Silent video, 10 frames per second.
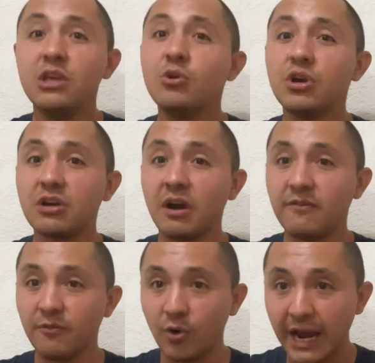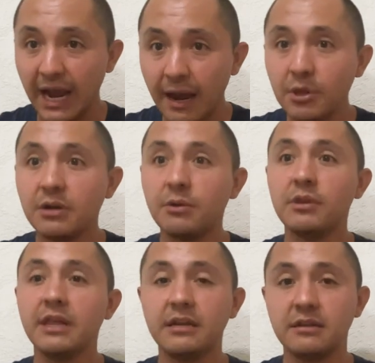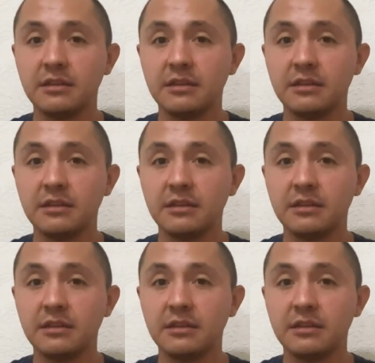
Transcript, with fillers: You could cover vocabulary related